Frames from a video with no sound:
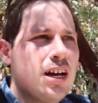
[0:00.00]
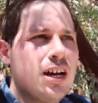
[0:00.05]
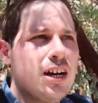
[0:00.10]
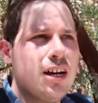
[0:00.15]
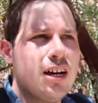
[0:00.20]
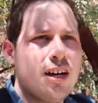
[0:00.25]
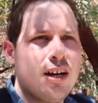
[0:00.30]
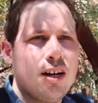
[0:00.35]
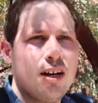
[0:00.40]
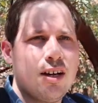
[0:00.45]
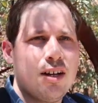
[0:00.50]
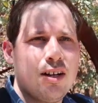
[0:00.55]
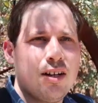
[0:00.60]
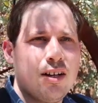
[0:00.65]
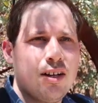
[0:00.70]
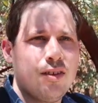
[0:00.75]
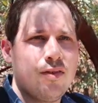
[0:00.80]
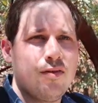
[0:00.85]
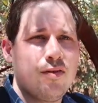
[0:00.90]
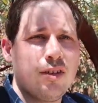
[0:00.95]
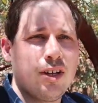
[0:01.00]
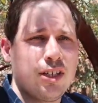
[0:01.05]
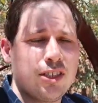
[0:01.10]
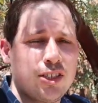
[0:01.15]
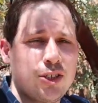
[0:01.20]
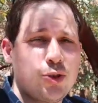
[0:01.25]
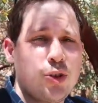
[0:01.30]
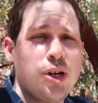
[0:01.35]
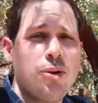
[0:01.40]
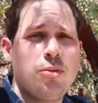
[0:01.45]
an
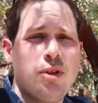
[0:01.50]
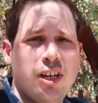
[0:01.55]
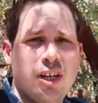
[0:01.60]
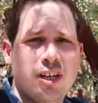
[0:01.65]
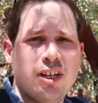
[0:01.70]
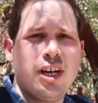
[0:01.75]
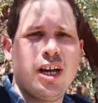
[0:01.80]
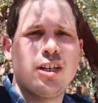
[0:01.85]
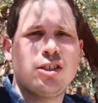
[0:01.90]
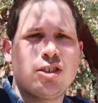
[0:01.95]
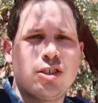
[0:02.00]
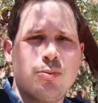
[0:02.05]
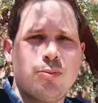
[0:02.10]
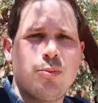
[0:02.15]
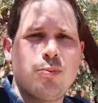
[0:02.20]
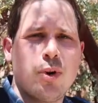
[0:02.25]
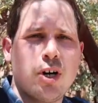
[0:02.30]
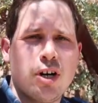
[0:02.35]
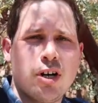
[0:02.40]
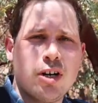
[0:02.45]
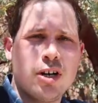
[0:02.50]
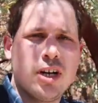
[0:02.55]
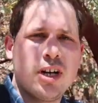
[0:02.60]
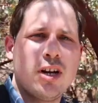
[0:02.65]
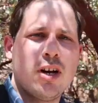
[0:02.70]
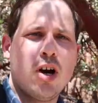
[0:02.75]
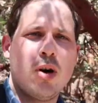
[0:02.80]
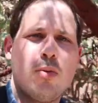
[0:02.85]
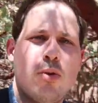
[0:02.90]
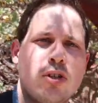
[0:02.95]
extremely endangered bird and
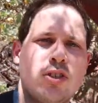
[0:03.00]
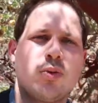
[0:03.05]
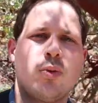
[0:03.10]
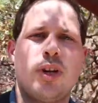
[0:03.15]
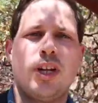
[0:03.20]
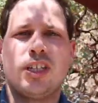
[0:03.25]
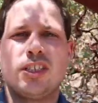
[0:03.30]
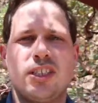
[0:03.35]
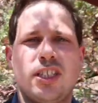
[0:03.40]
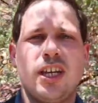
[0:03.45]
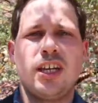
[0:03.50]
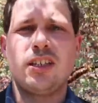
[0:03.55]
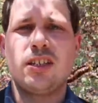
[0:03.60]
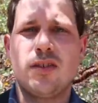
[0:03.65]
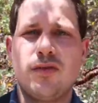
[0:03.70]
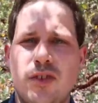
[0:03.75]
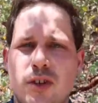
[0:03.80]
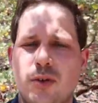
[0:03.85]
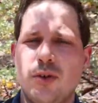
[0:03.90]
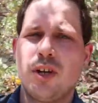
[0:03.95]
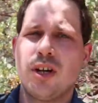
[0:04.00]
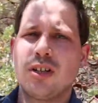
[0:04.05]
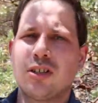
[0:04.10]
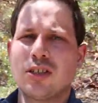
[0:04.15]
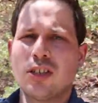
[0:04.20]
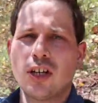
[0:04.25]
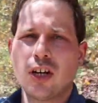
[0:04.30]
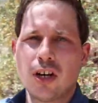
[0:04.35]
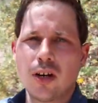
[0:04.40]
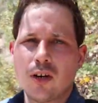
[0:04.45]
almost went extinct a few years
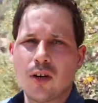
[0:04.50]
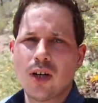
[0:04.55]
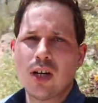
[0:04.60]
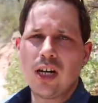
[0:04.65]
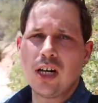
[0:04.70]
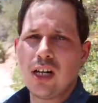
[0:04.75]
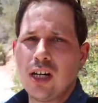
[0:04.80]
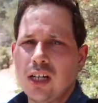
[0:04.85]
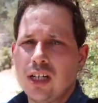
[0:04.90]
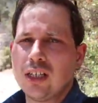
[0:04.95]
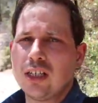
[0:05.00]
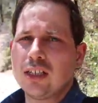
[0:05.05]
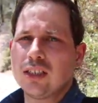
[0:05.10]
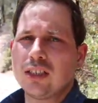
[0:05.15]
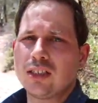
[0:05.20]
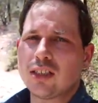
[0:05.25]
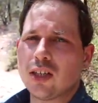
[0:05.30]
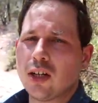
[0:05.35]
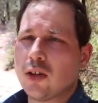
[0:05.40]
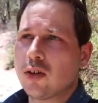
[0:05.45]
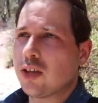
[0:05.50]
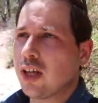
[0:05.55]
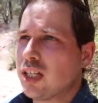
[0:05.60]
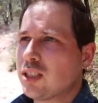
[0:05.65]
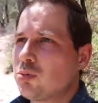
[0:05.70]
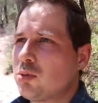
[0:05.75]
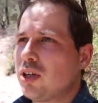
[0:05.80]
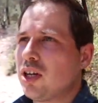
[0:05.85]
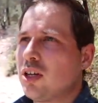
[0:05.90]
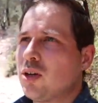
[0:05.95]
ago. So that's
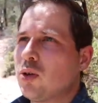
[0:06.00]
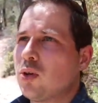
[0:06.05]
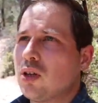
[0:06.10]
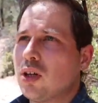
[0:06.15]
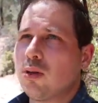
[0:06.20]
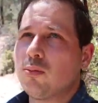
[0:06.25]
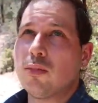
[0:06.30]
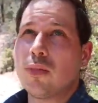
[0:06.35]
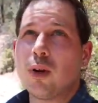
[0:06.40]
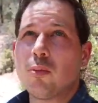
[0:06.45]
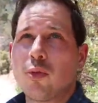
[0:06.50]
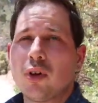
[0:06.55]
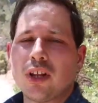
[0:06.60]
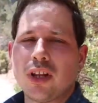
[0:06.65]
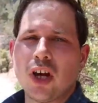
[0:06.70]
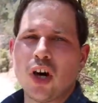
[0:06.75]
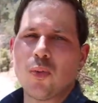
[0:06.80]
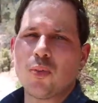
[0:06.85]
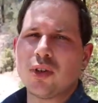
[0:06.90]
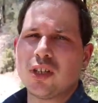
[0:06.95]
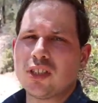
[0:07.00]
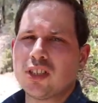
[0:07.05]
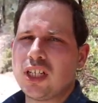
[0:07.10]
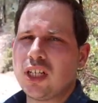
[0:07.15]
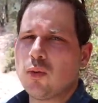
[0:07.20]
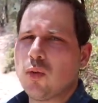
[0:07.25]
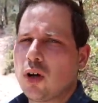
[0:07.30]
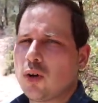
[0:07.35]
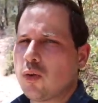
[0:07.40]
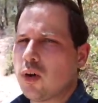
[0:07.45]
pretty cool. I'm really hoping to see
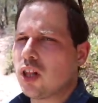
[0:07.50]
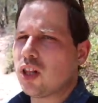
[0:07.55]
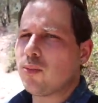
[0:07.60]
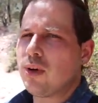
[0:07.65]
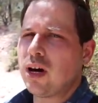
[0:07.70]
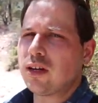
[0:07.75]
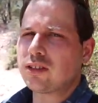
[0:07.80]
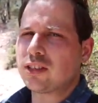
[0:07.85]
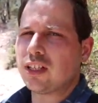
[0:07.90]
one while I'm out